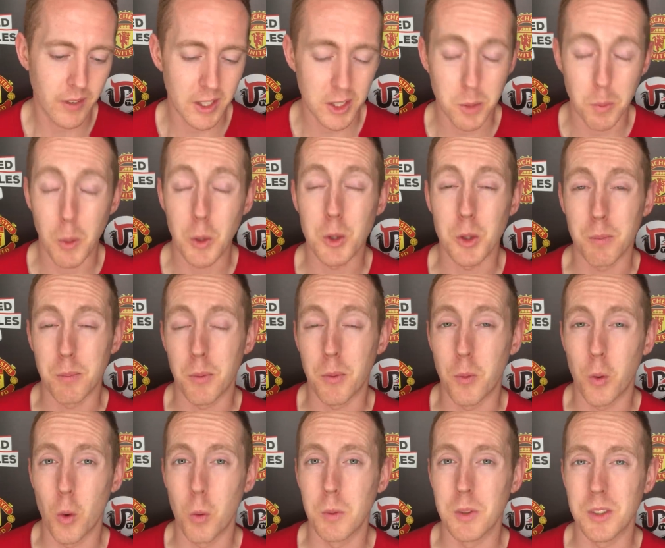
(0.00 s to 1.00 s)
I suppose the
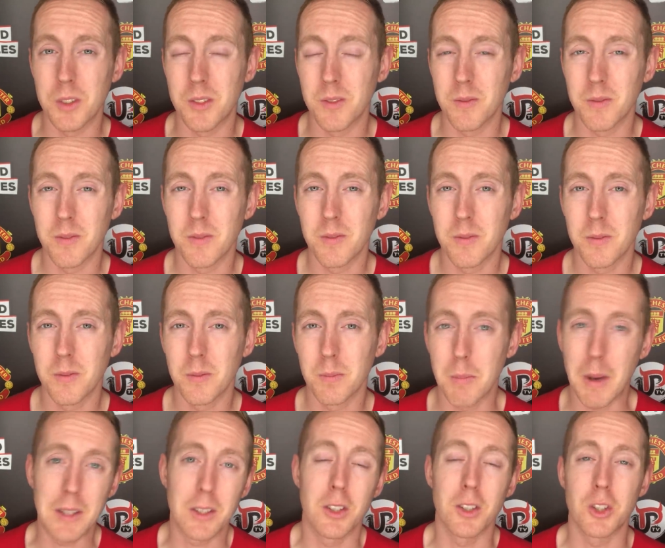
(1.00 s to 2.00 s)
performance
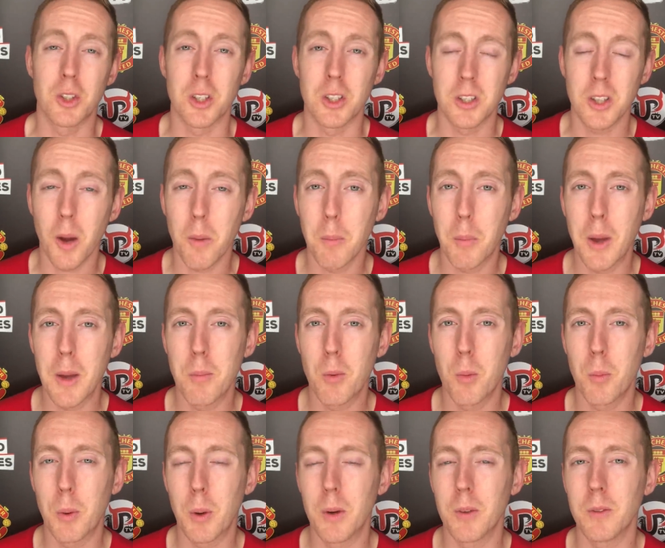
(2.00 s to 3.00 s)
matters to some
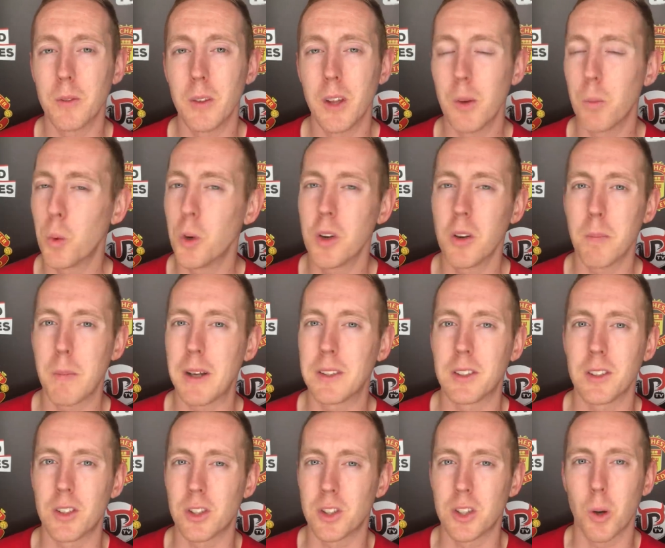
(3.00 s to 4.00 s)
people, but it wouldn't have
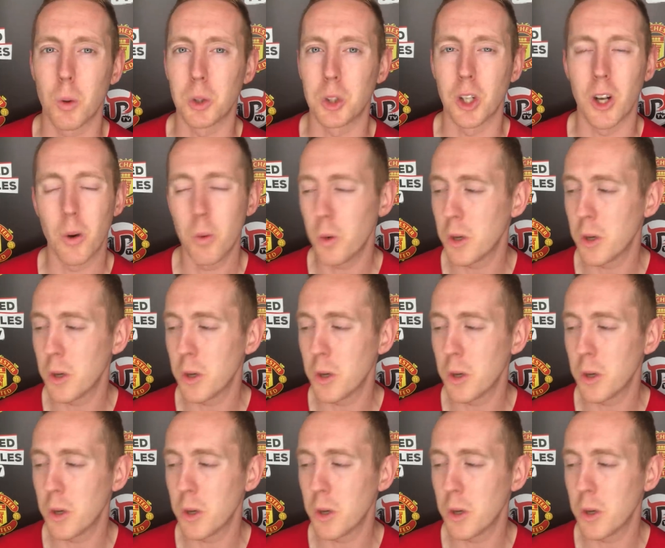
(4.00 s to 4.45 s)
mattered to Solskjaer.